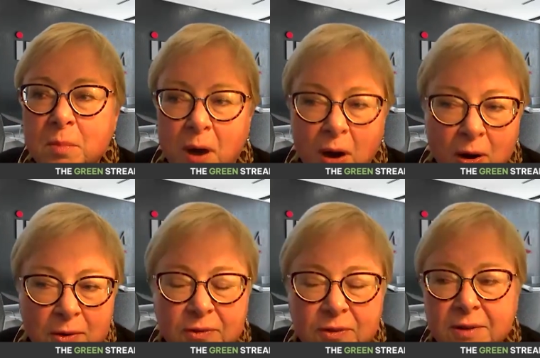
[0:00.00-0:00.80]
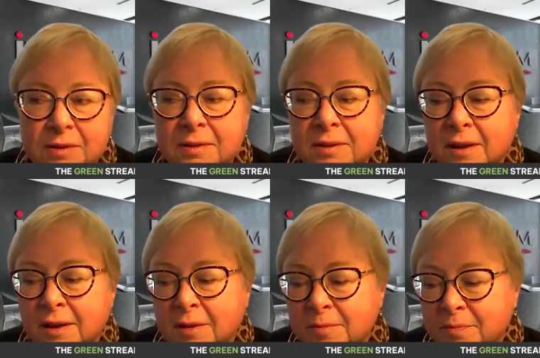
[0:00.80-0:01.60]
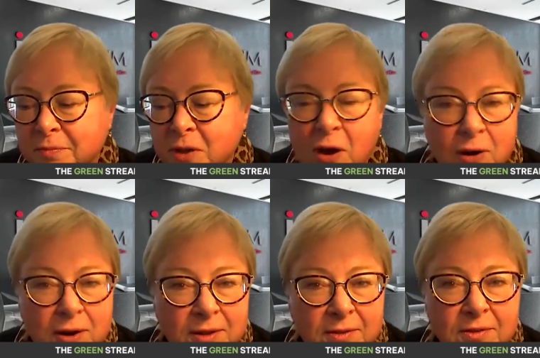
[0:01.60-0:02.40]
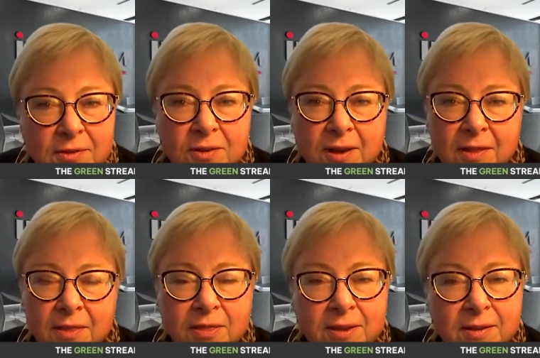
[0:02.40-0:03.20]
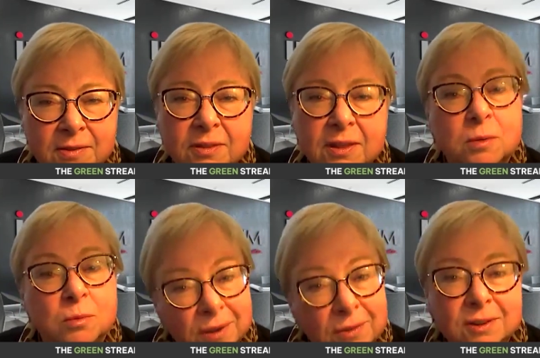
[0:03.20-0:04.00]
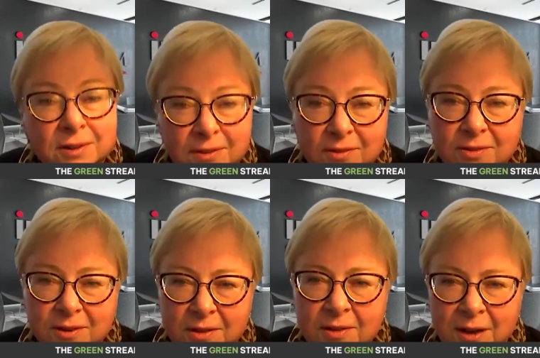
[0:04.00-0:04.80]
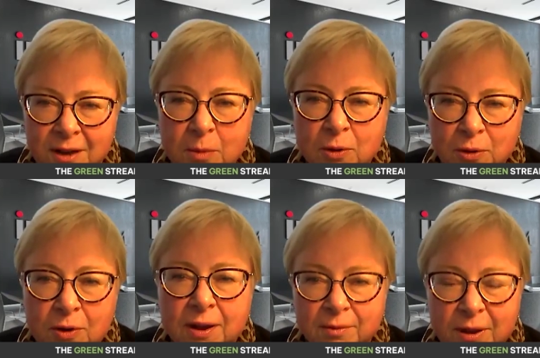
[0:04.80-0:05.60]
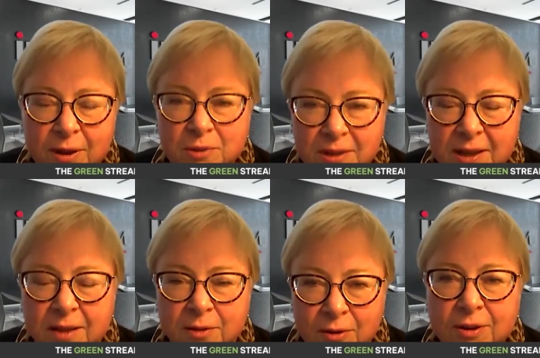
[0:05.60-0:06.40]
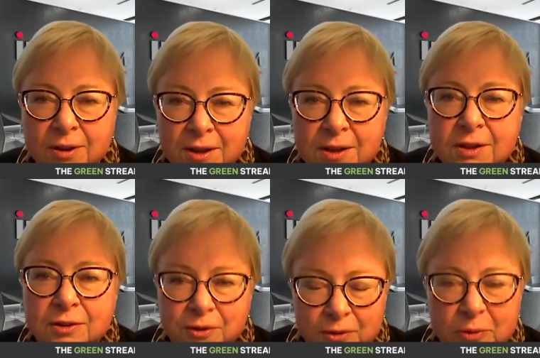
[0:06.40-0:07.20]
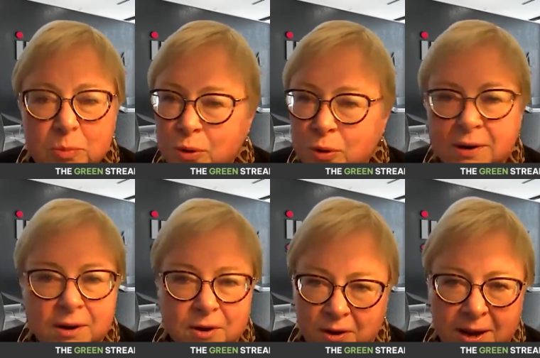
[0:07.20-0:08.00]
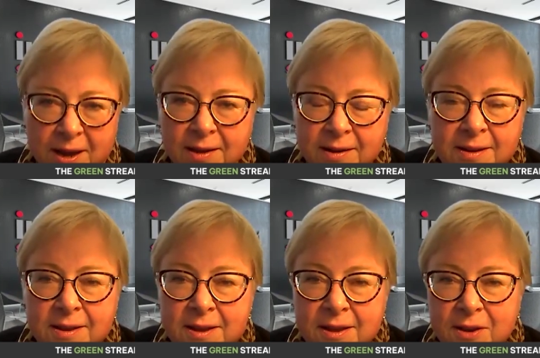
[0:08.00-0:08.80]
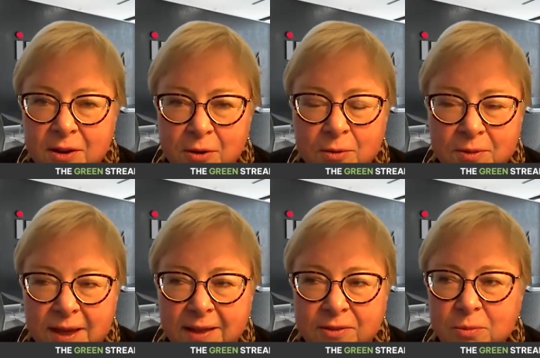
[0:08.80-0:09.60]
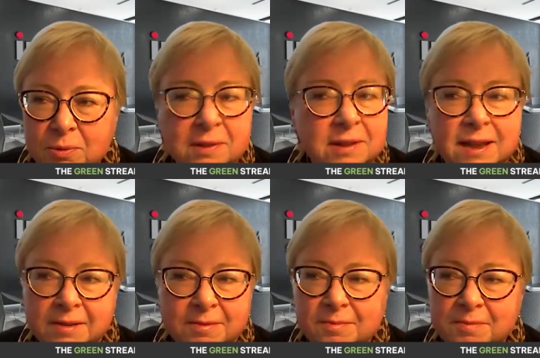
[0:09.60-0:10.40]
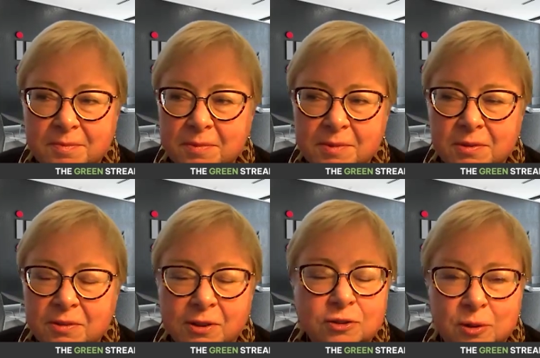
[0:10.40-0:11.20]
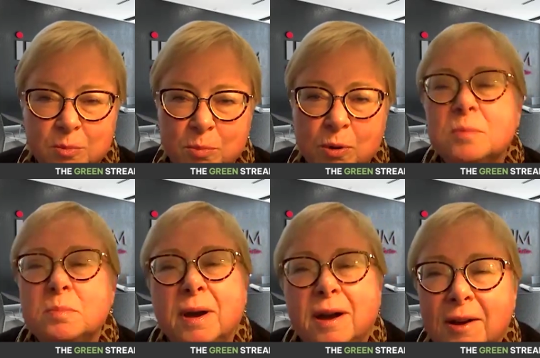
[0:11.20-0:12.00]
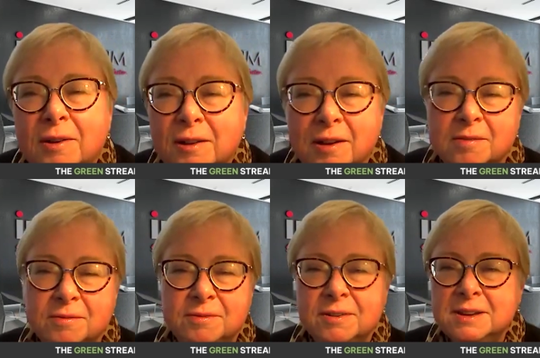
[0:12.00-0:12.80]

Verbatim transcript: parks and um, gardens and things that residents in the neighborhood have come together to support and create you know that's really such an important part of